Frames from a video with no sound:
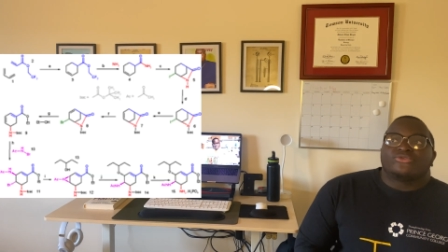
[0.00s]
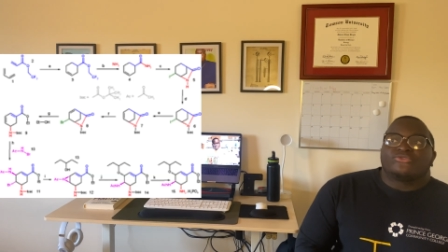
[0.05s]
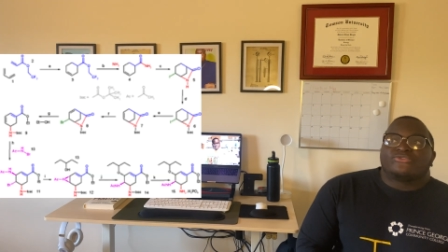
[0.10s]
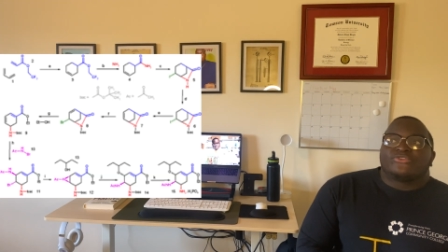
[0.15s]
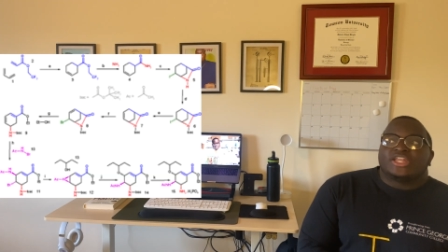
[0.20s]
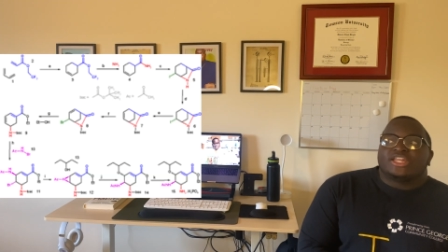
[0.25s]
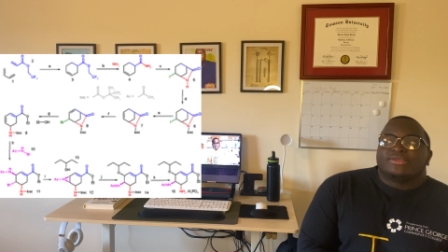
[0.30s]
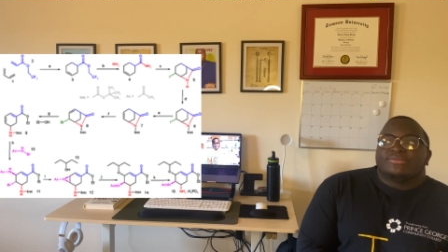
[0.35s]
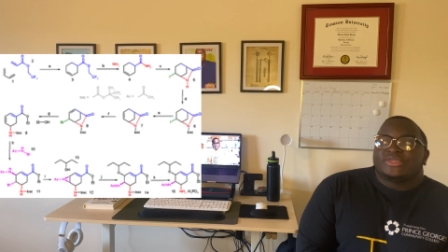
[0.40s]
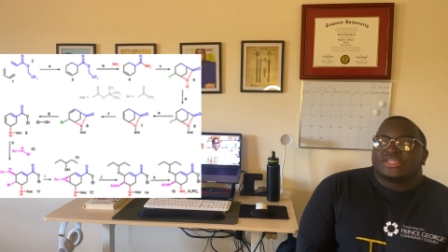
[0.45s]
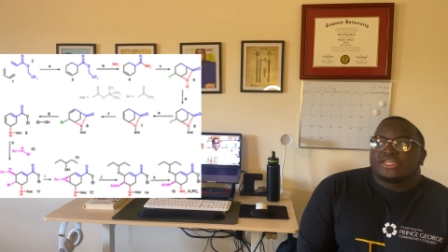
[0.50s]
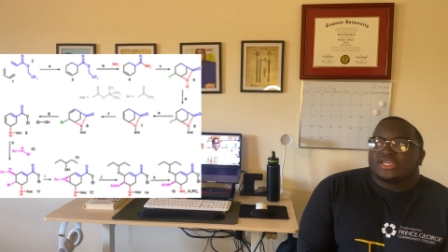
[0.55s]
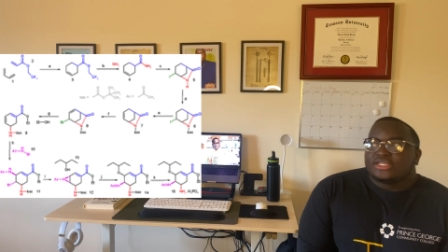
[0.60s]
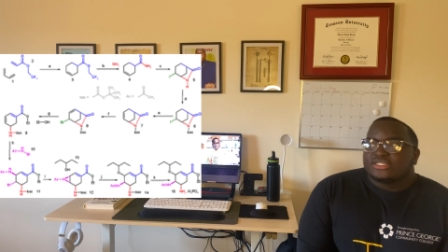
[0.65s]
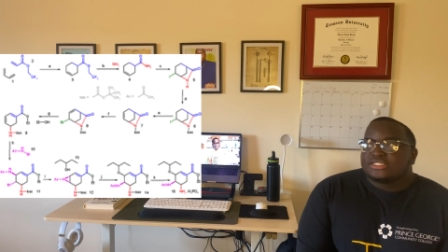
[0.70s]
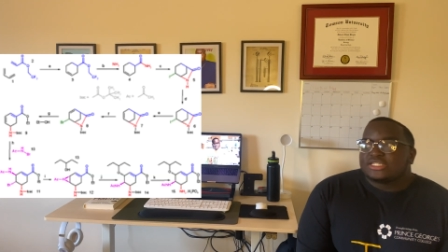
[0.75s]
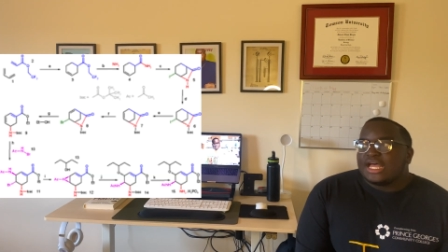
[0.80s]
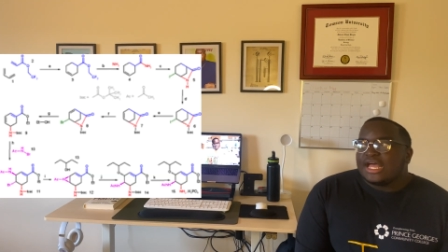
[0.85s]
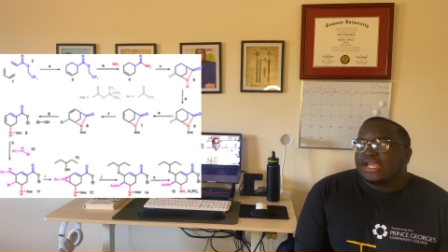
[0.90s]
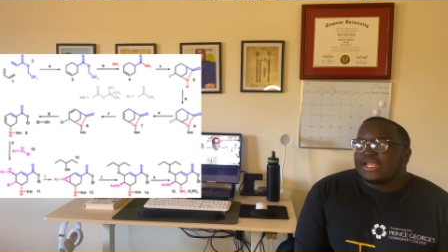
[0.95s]
funny
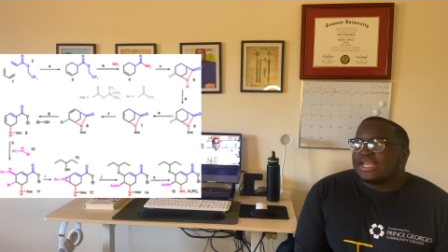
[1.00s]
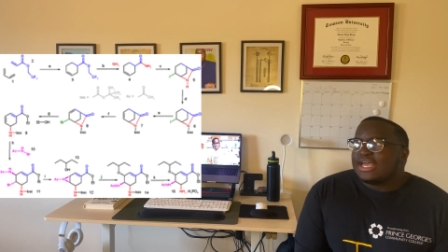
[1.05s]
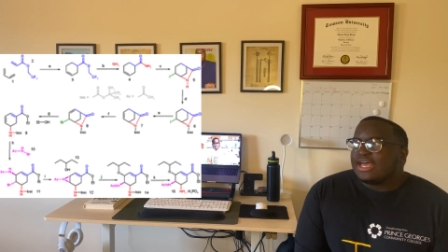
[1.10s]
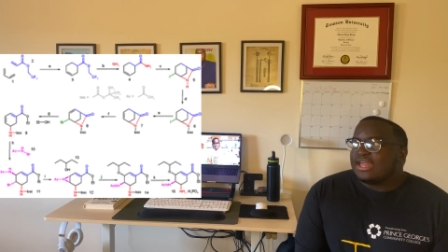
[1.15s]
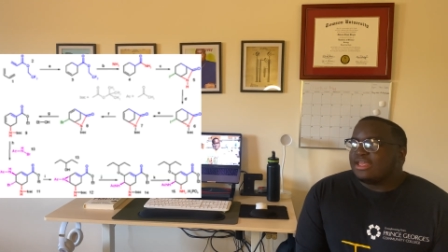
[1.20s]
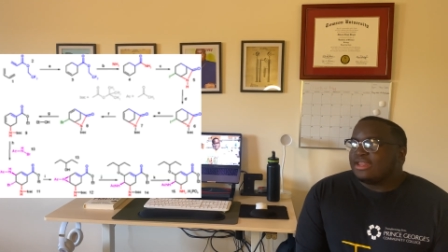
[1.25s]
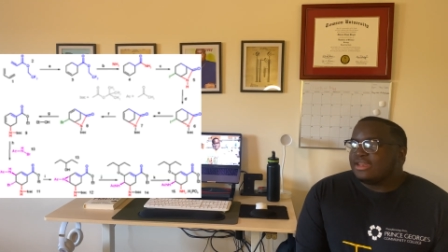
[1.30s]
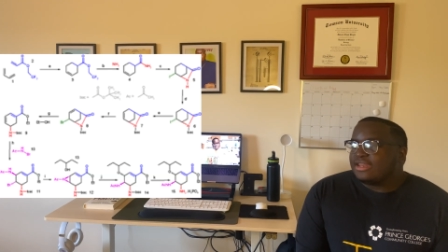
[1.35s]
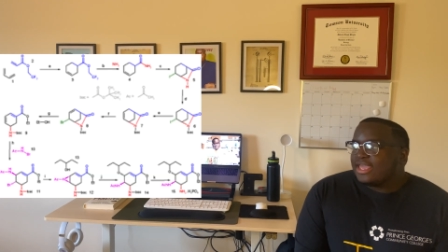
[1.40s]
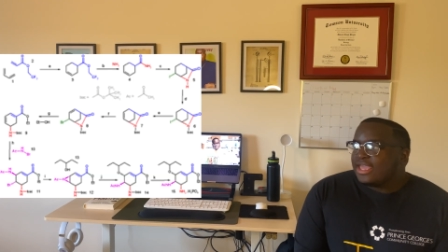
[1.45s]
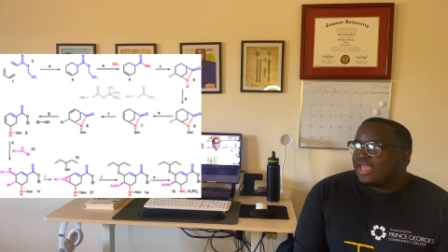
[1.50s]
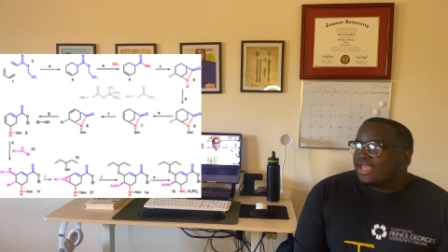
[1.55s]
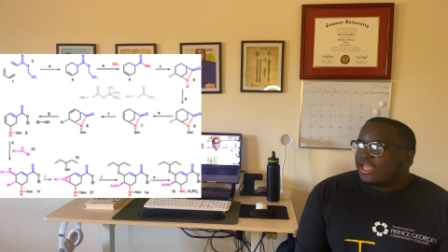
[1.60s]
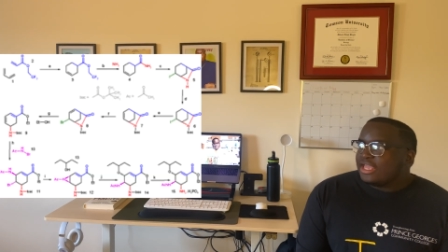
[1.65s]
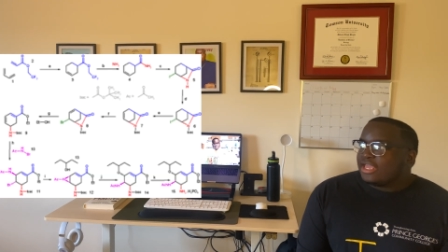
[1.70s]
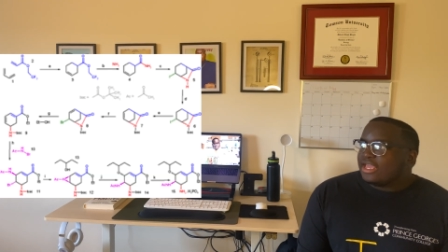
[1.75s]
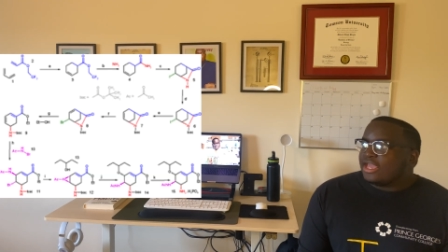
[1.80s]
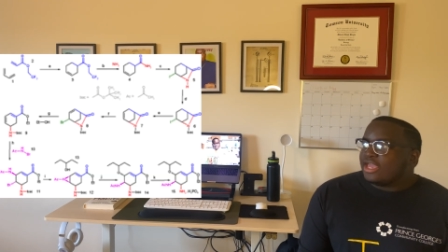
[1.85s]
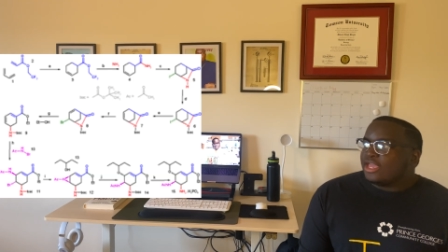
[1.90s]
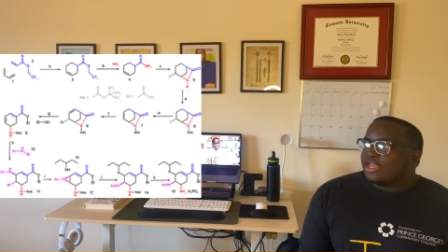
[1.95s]
because I got an
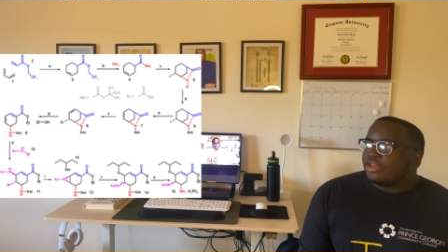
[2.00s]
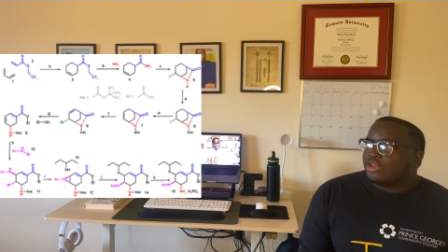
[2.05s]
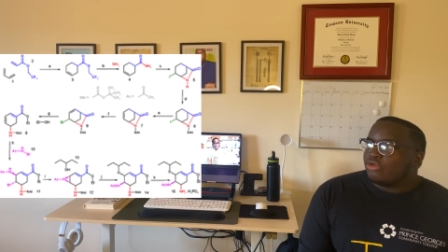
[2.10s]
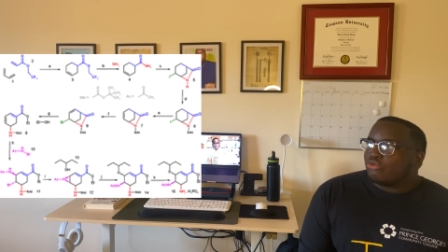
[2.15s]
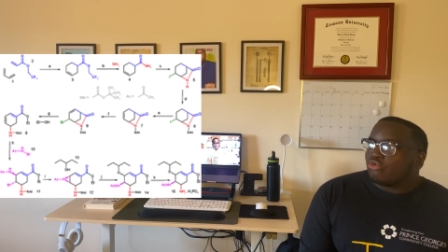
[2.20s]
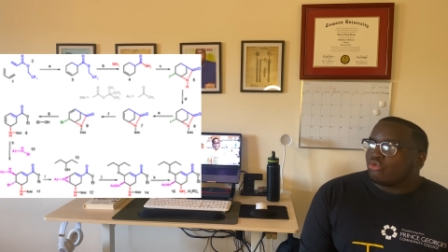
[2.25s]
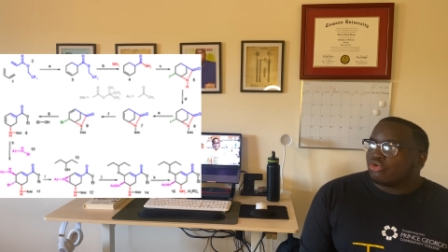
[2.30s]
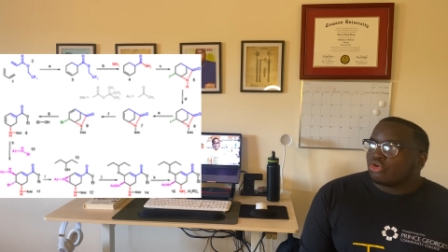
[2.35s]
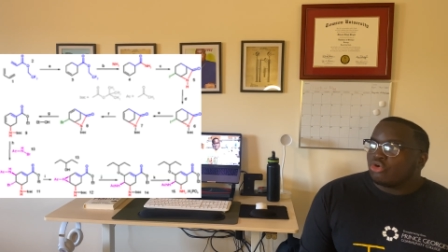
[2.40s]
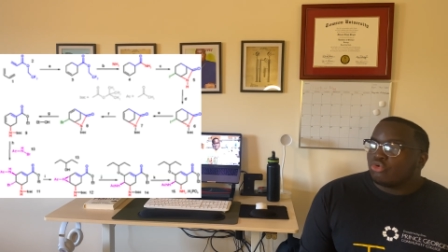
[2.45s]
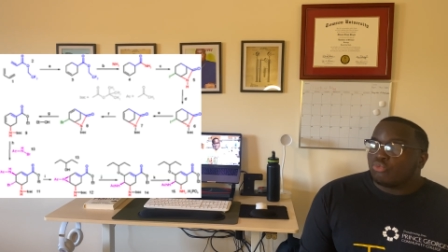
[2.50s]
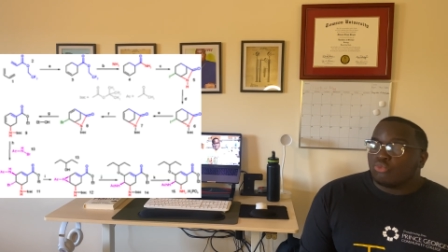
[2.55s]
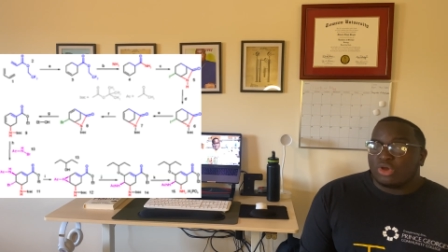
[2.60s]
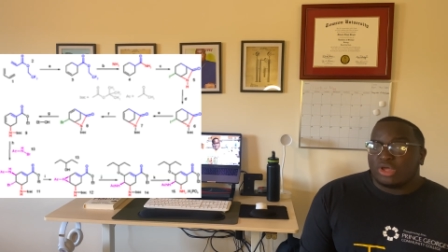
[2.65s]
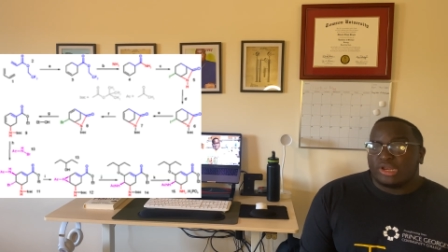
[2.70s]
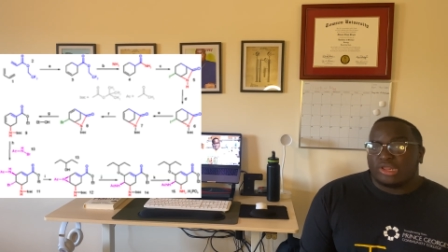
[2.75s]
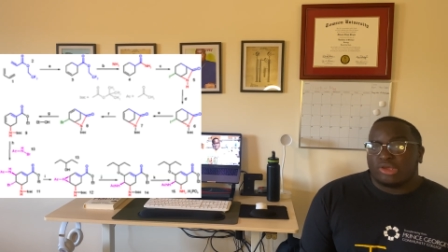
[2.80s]
A in Orgo one